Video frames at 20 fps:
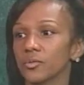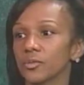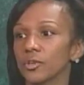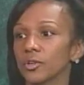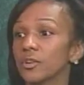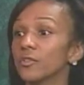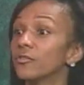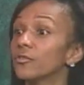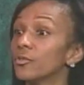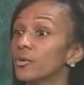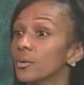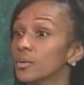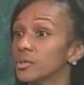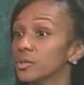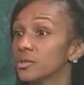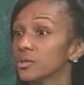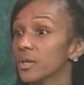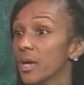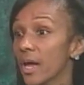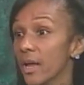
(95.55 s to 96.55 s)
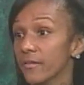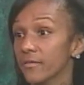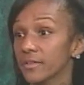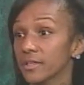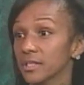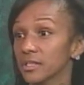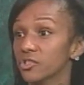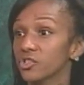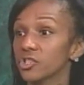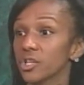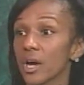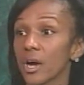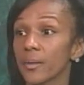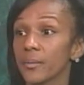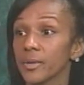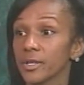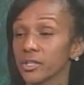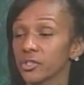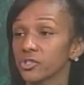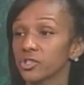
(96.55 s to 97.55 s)
looking forward to having this child
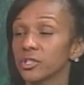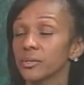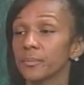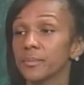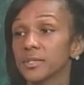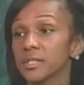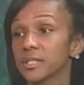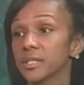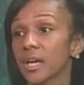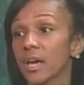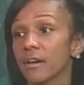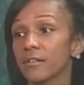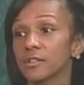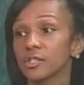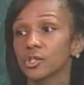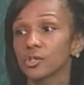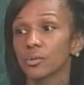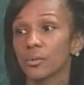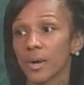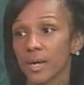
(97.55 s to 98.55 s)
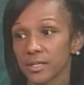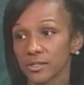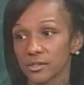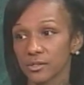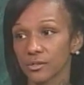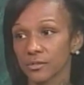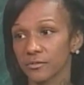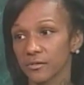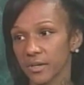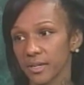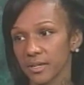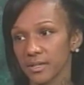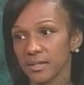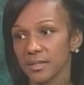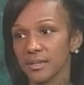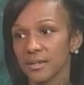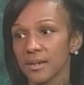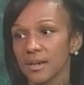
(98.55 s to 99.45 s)
because she miscarried twice already.